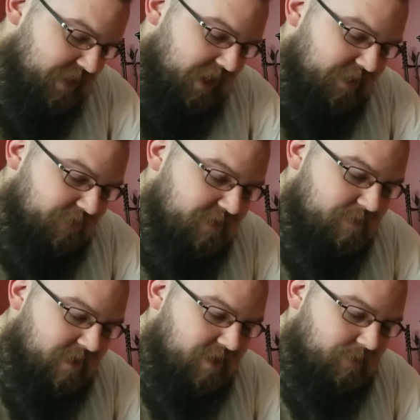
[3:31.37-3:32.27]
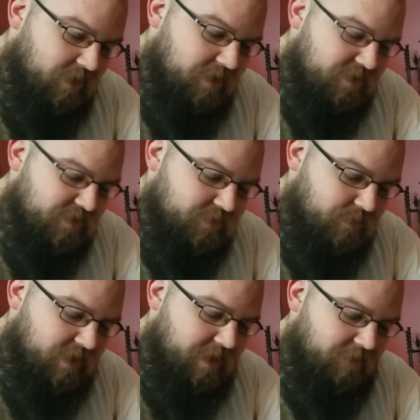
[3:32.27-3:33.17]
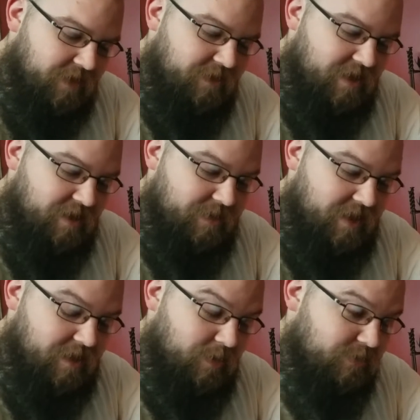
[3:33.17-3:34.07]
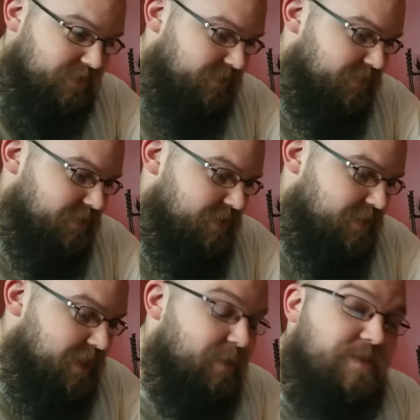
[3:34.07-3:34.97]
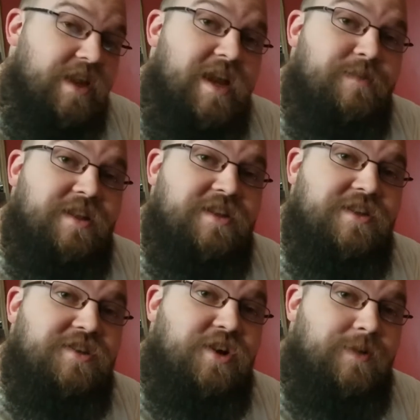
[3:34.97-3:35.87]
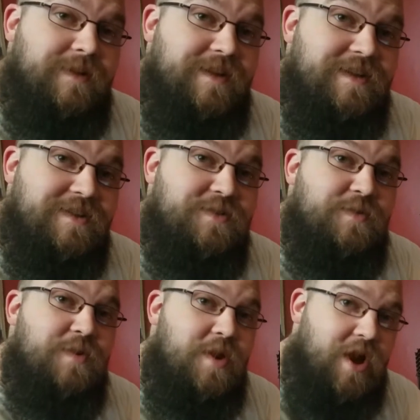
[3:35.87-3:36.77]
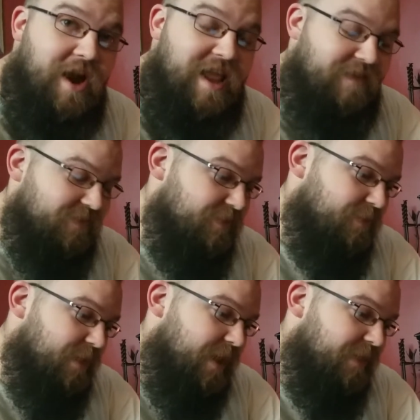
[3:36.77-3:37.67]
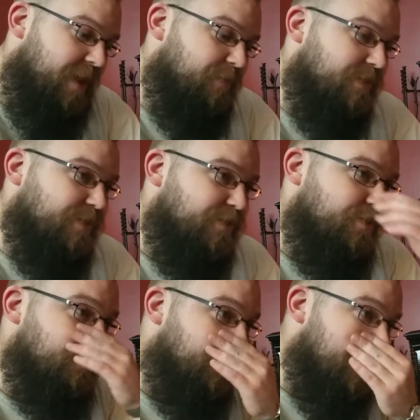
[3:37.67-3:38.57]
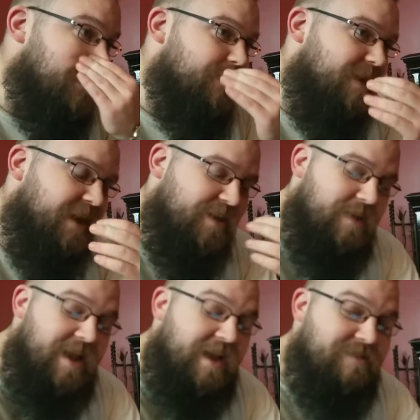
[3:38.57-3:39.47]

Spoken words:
And the 50-mile march, when I found out about it, I was damned and determined to not have to do that. That was super intimidating to me.